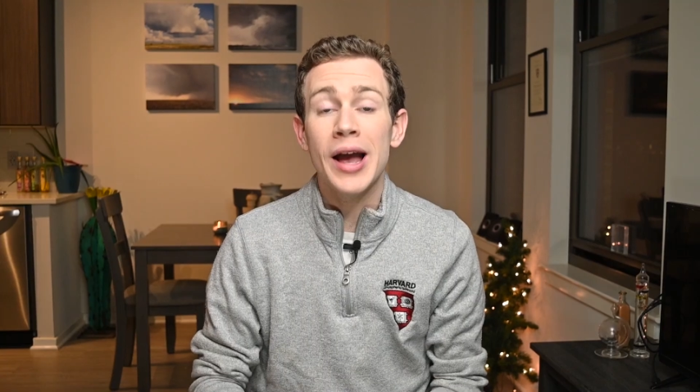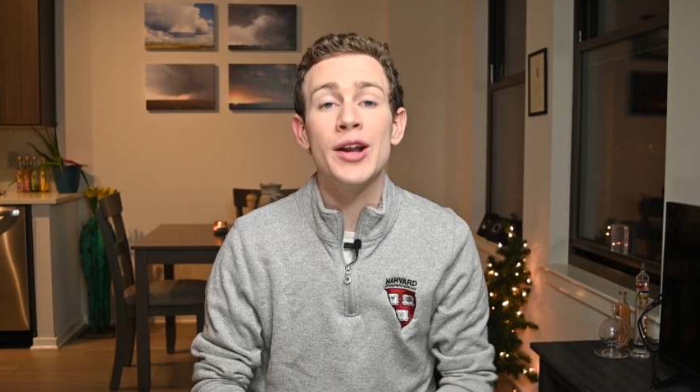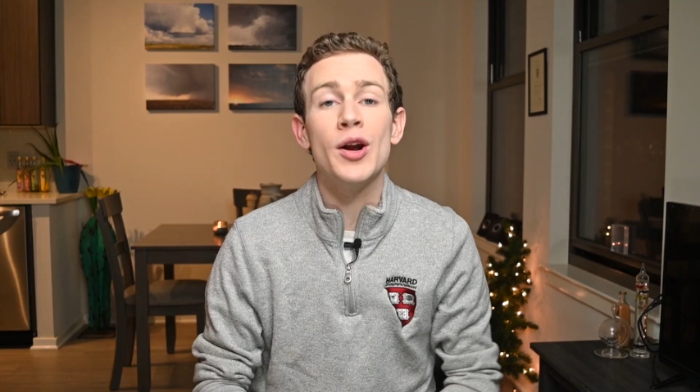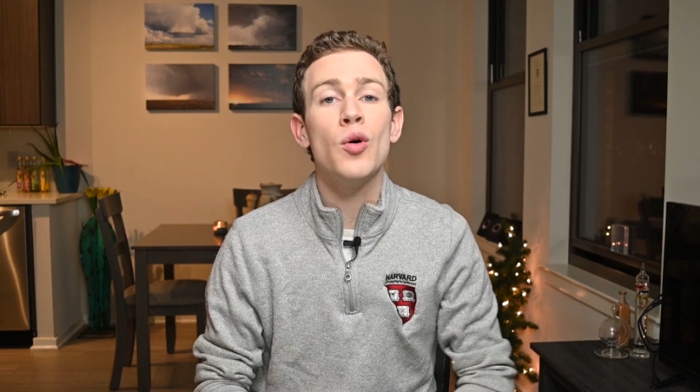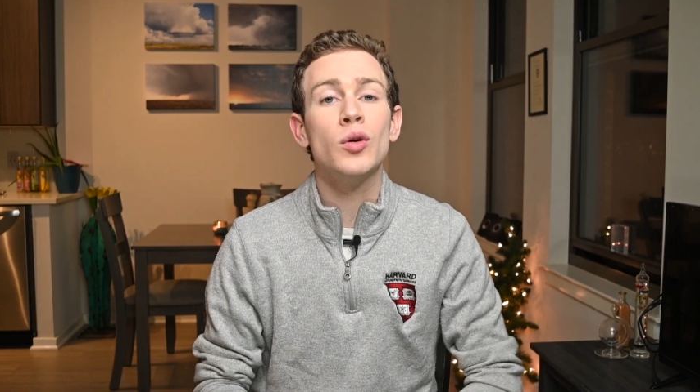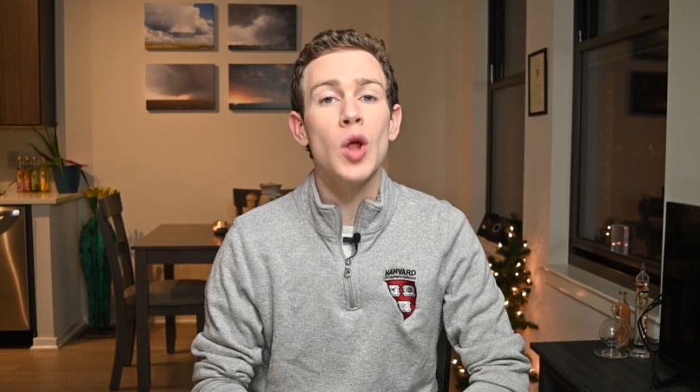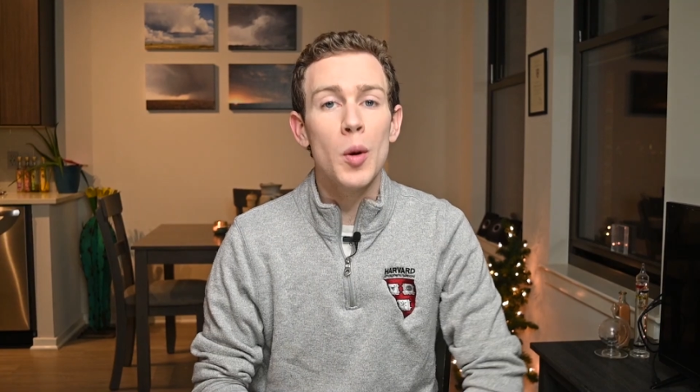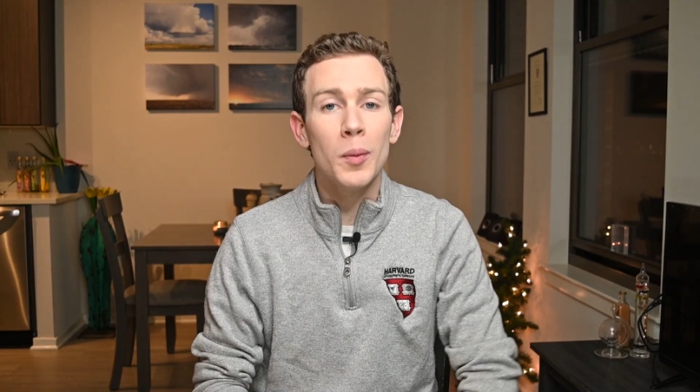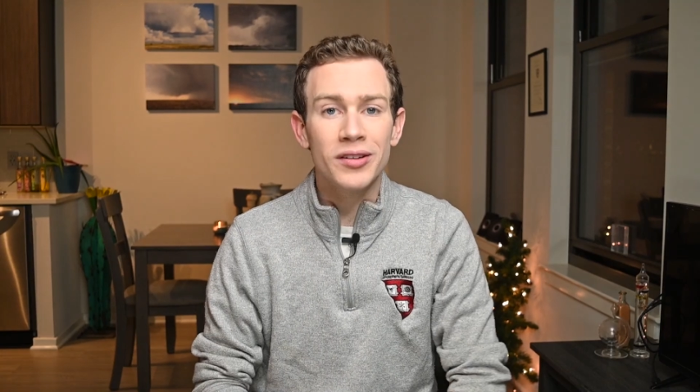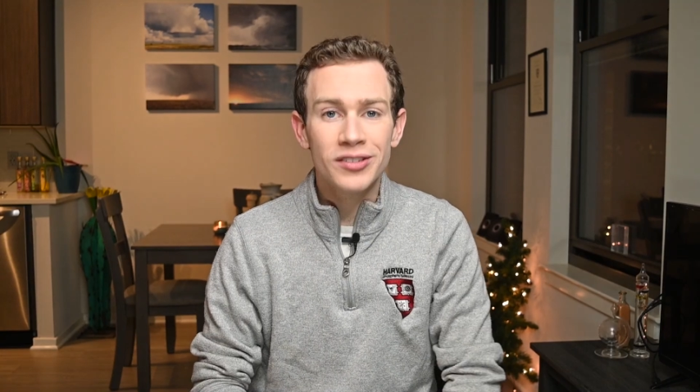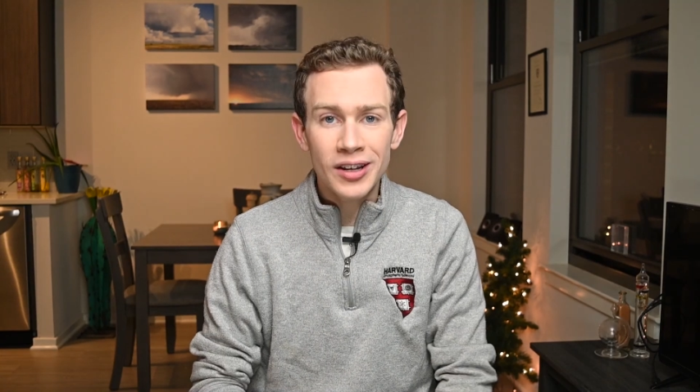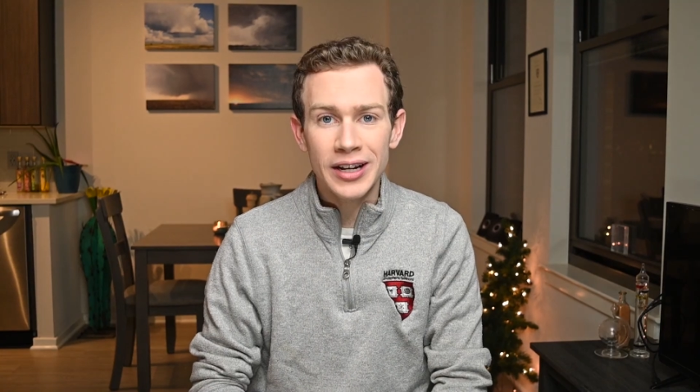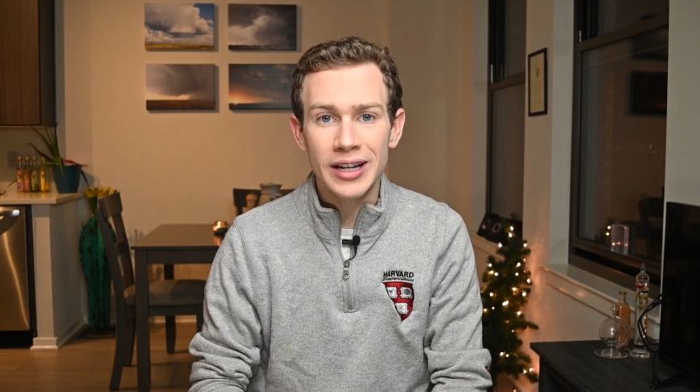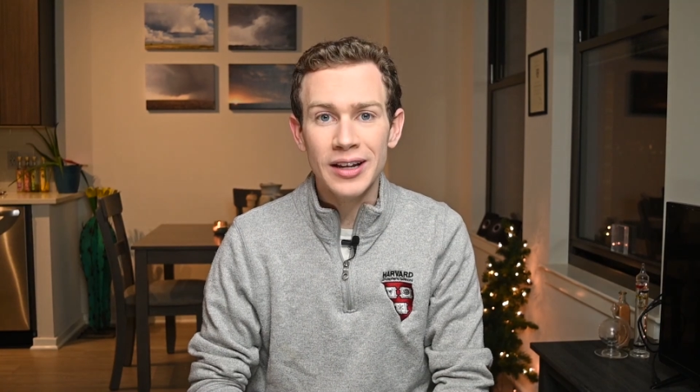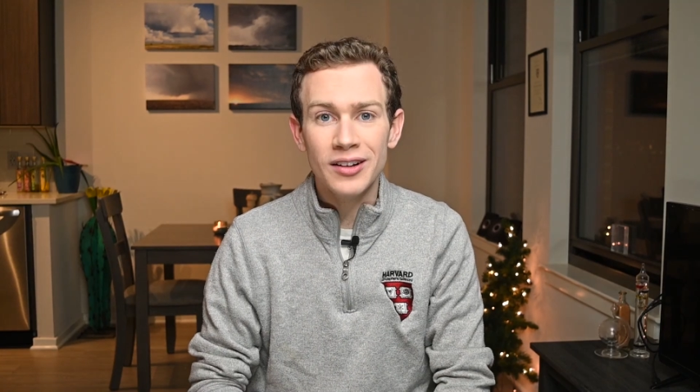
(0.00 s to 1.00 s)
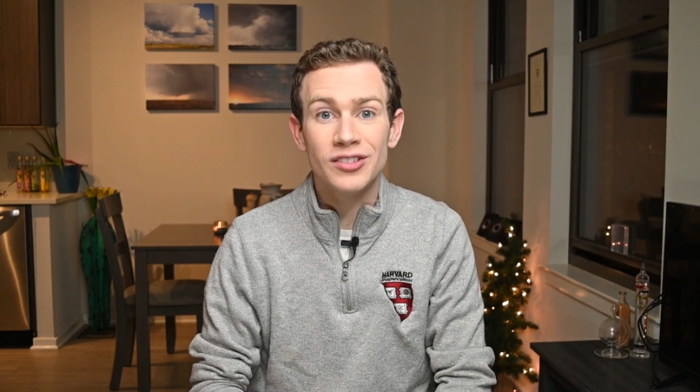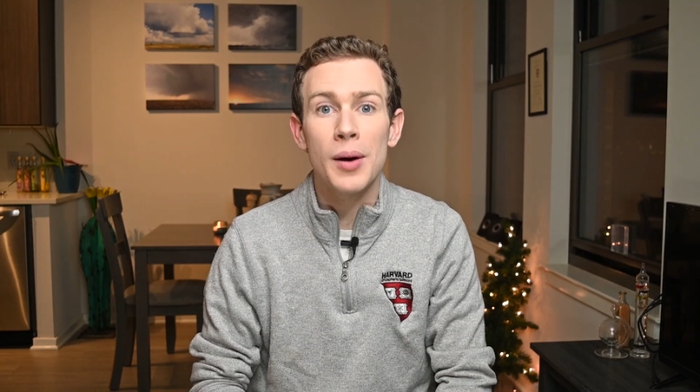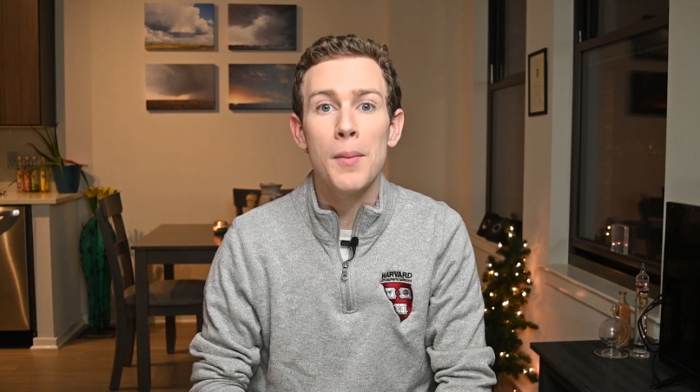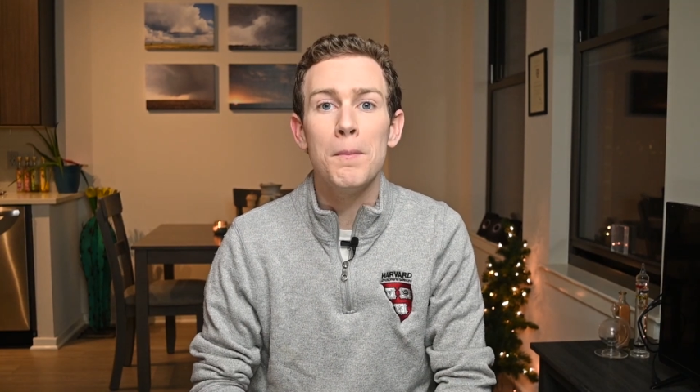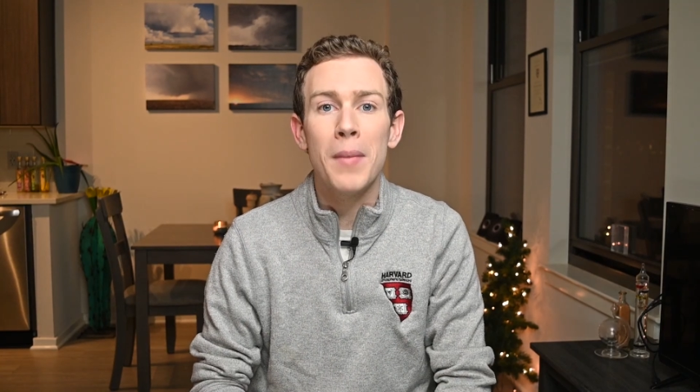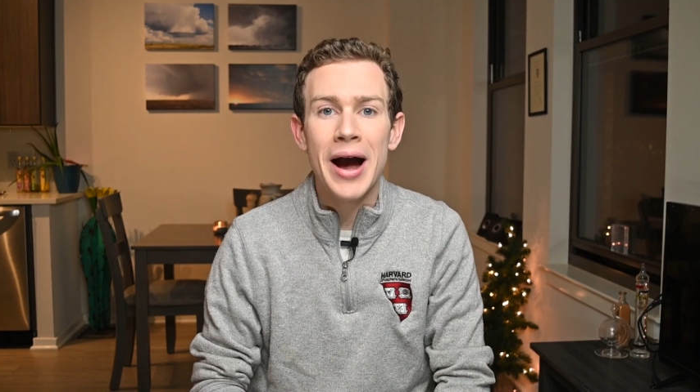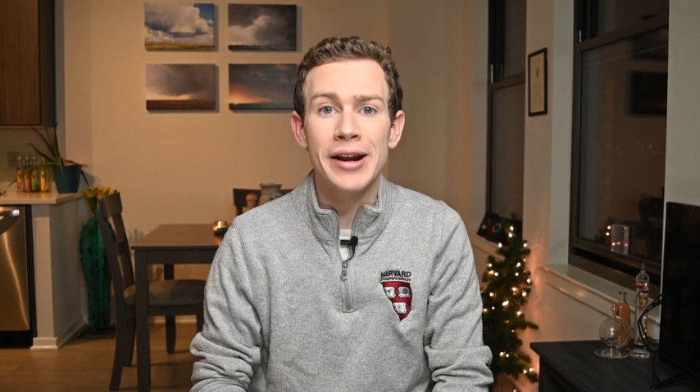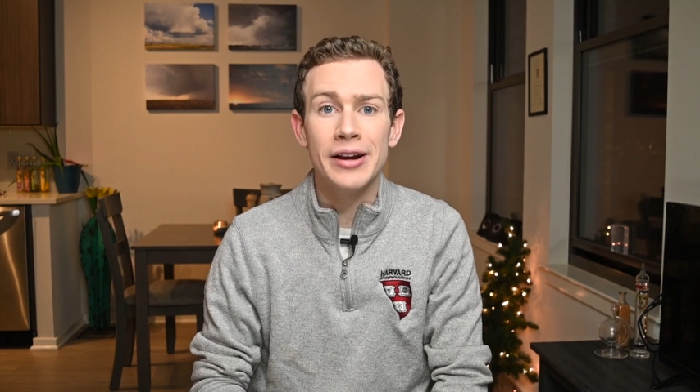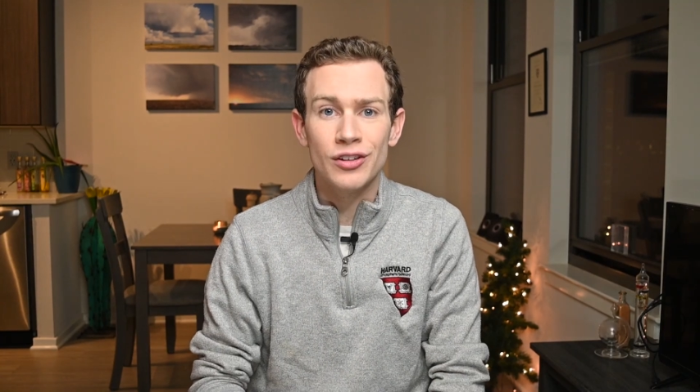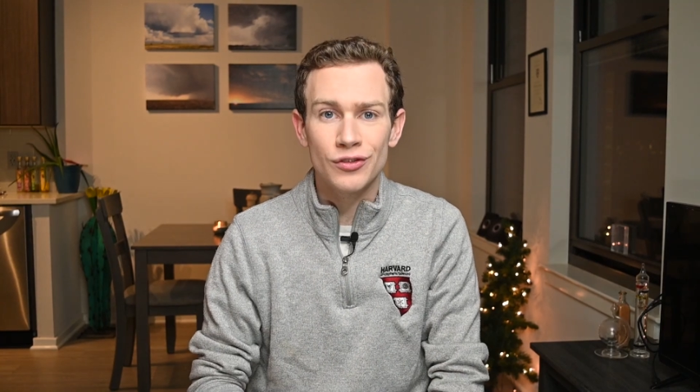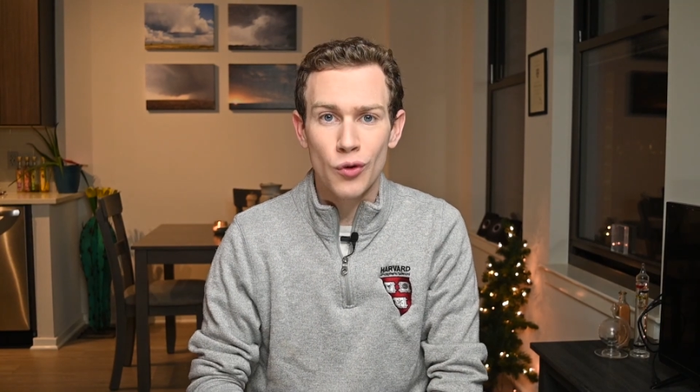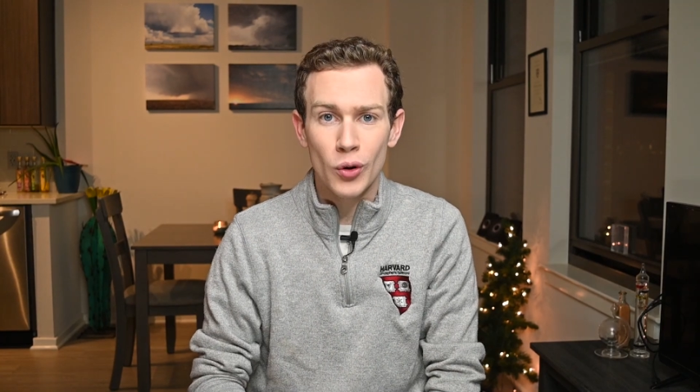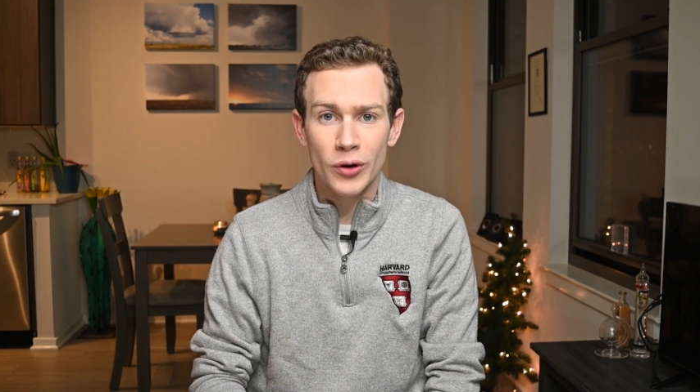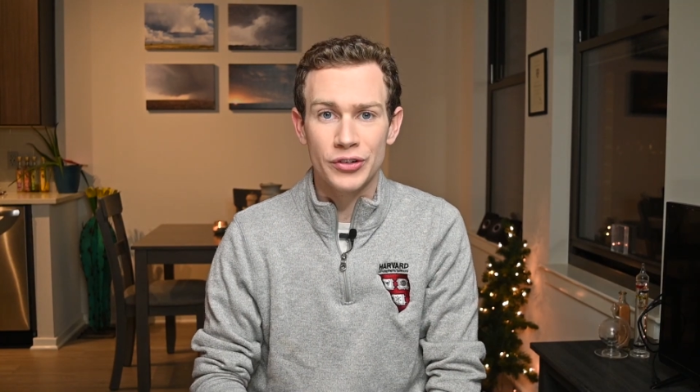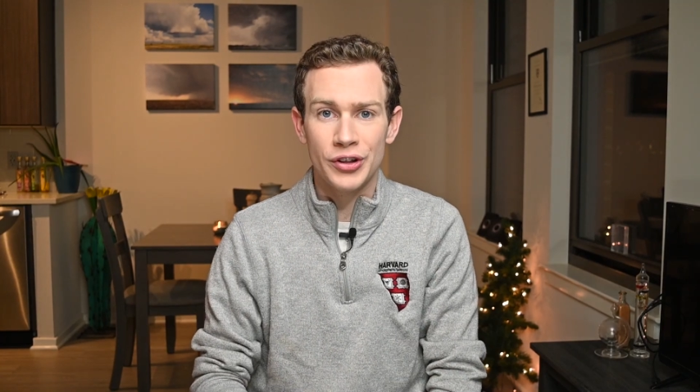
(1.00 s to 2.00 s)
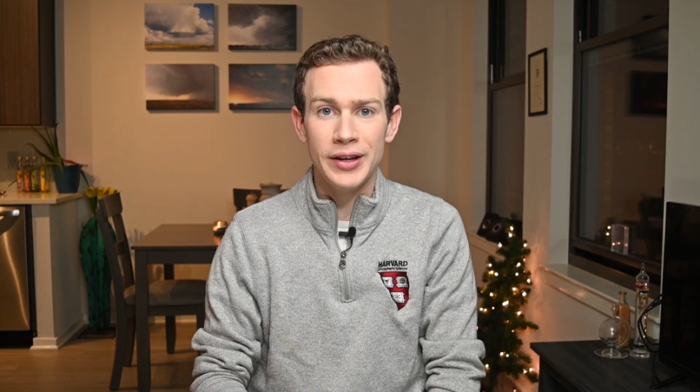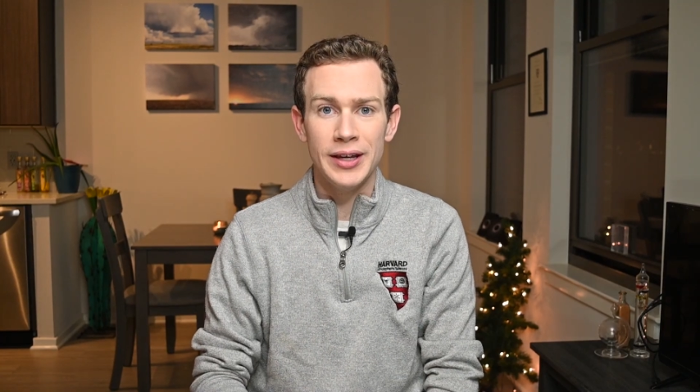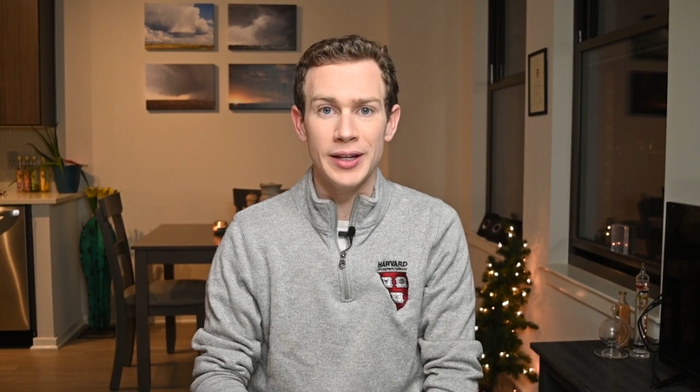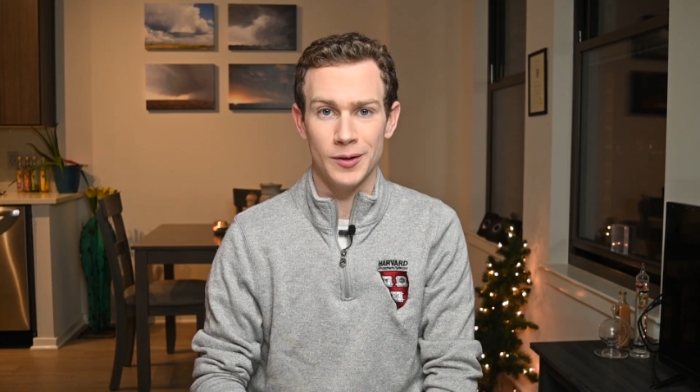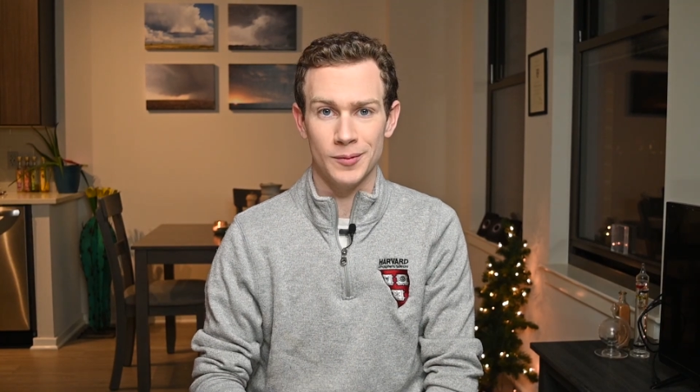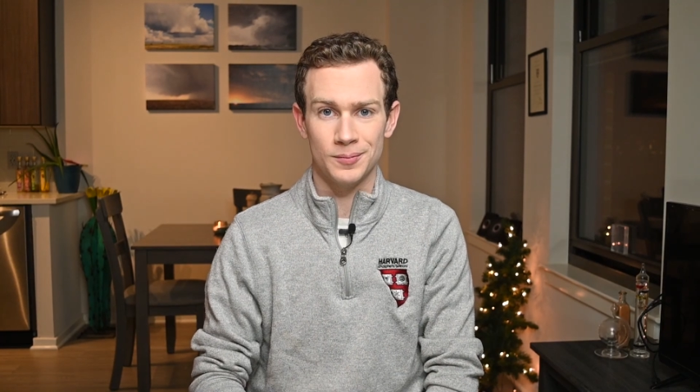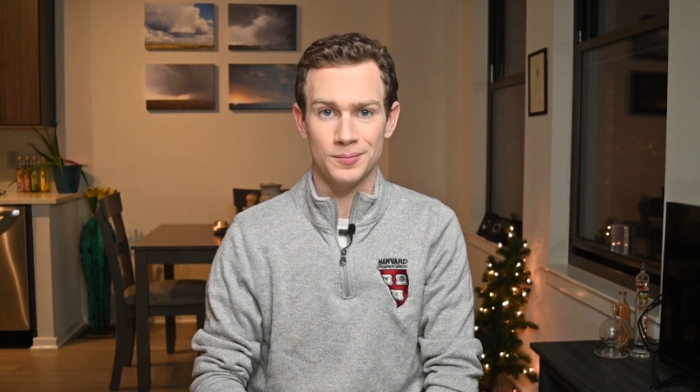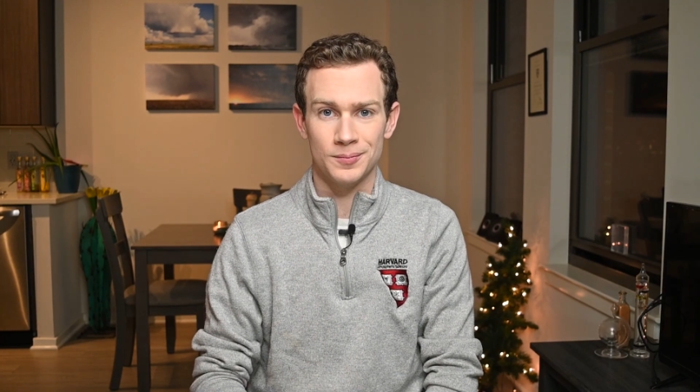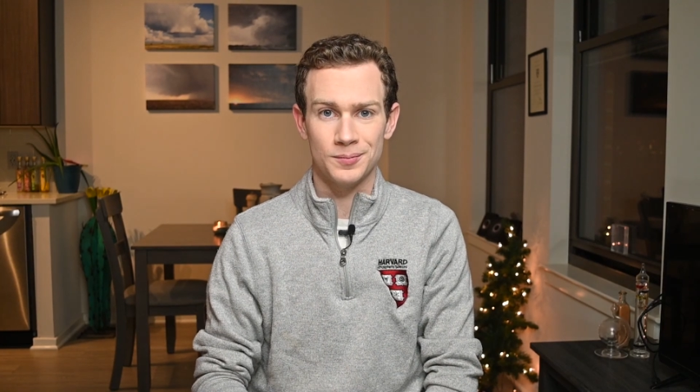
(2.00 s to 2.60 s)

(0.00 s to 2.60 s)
and Oklahoma City to -14.